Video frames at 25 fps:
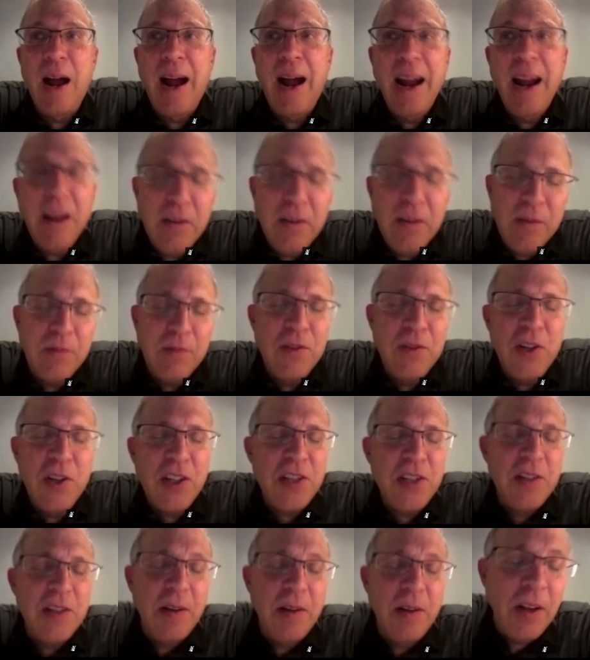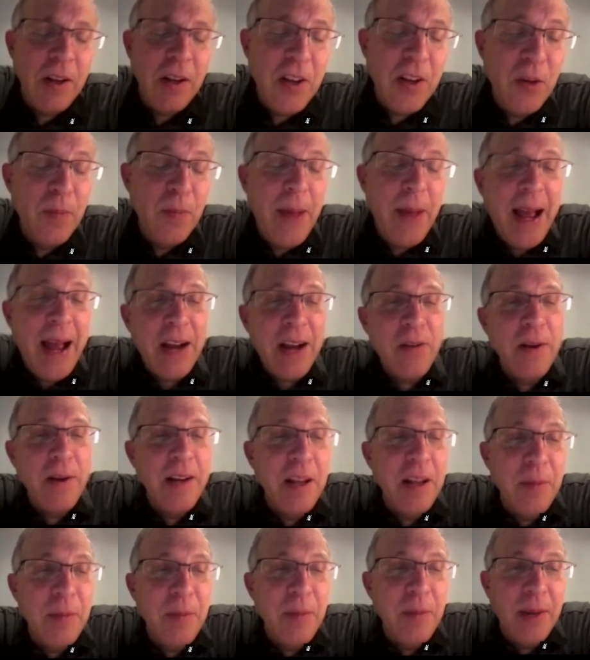I just a little background
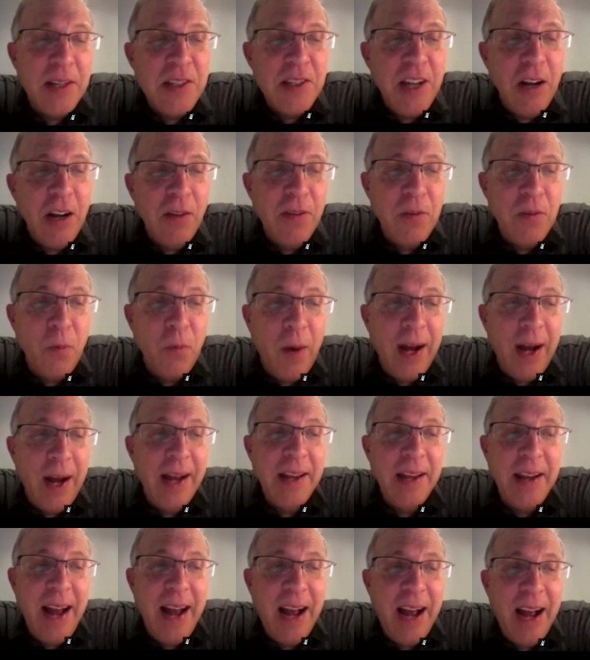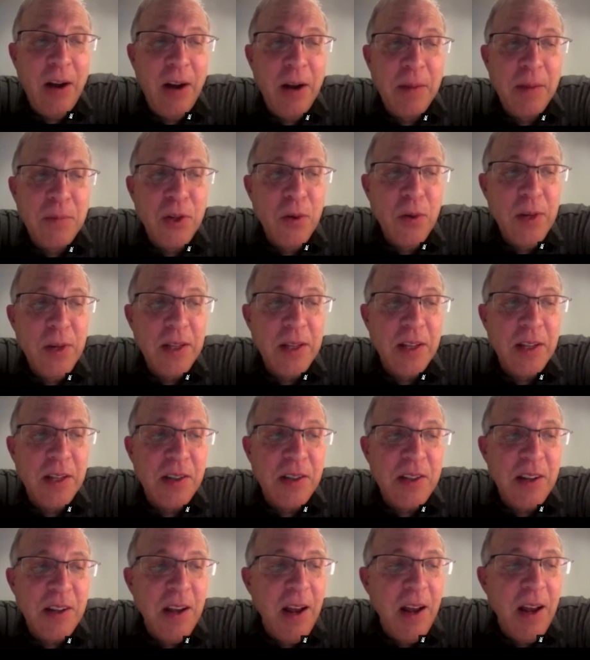on myself and why and how I'm doing this.